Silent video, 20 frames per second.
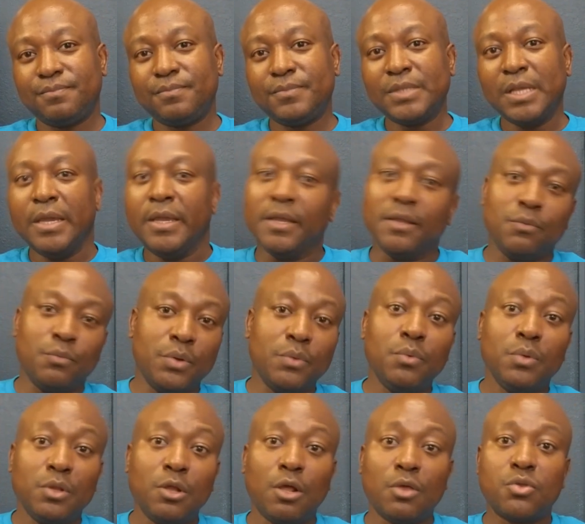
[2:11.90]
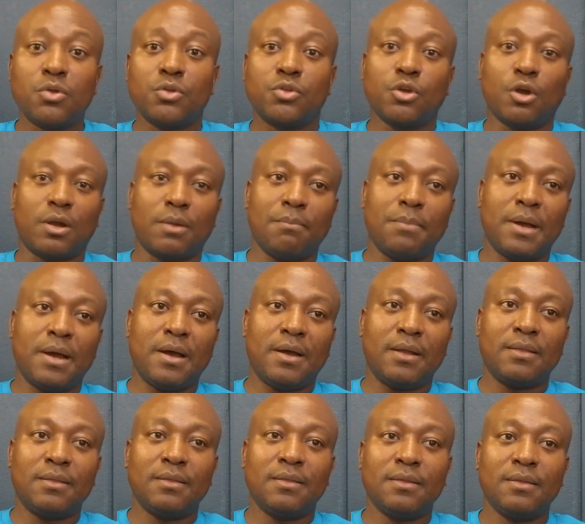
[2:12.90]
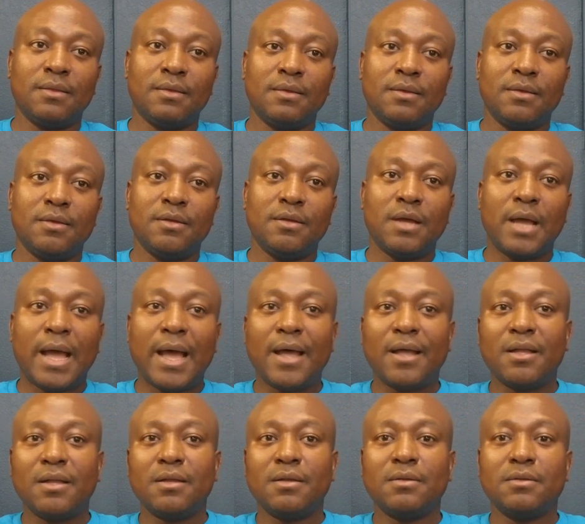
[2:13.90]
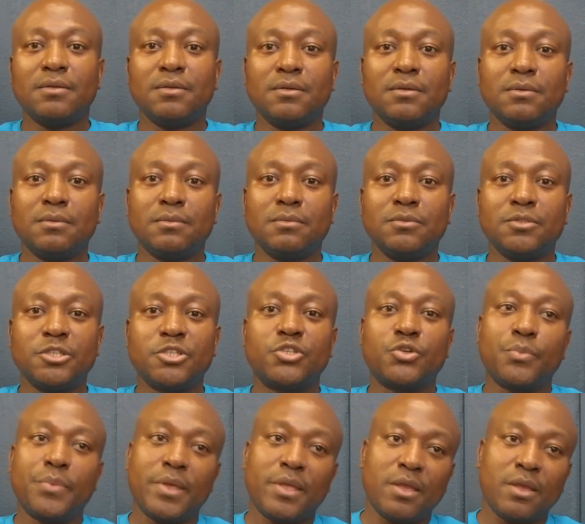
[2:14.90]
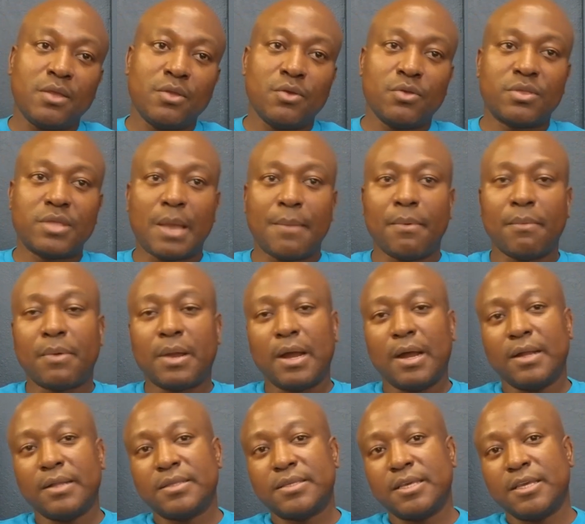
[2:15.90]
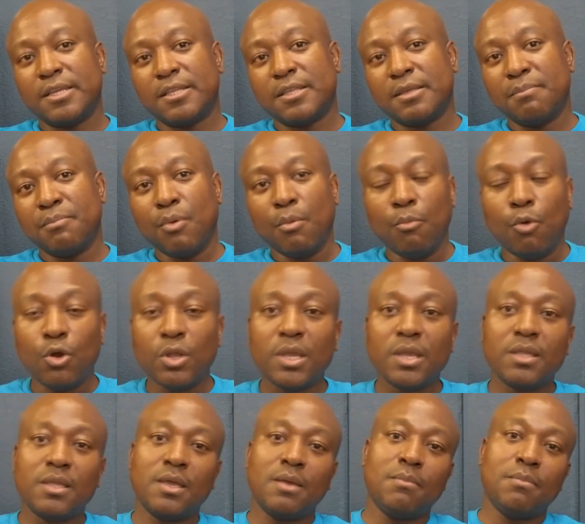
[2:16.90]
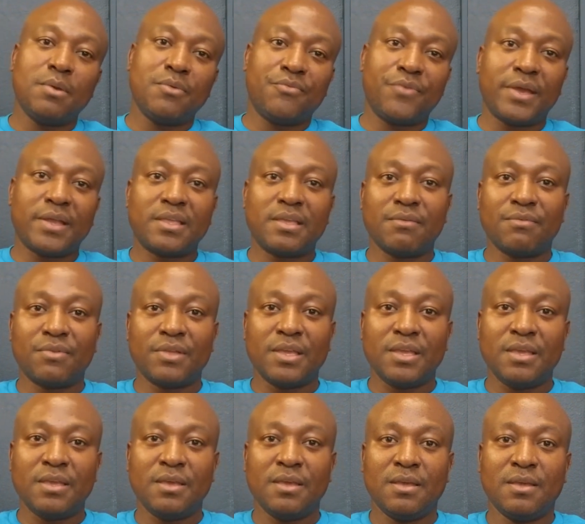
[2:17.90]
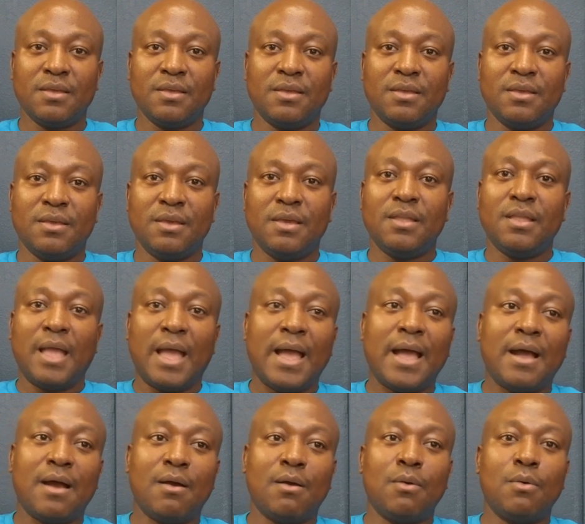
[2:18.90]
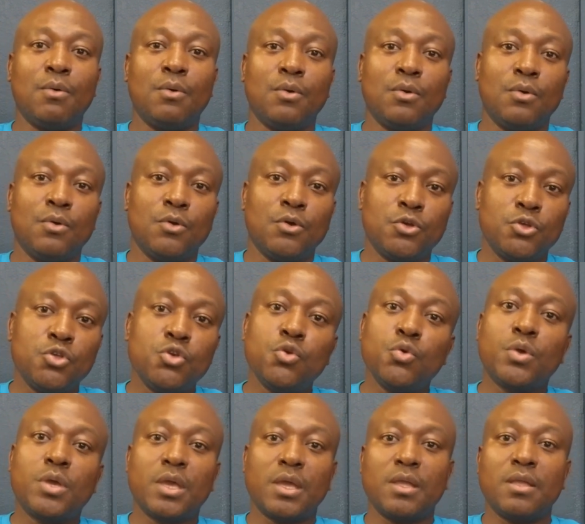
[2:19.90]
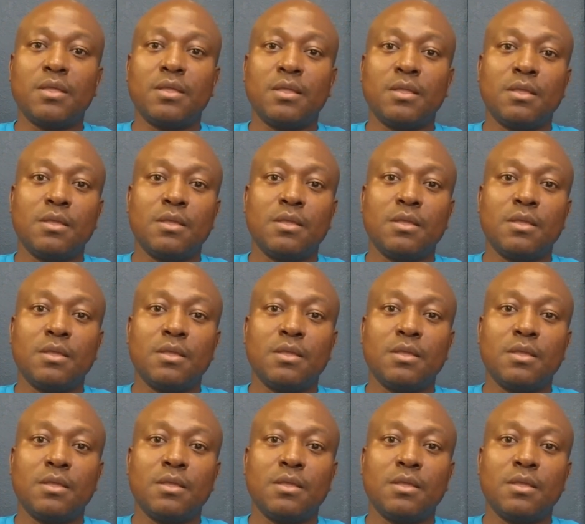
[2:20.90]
And we will also talk about how distributing those type of content and promoting them effectively, and how you can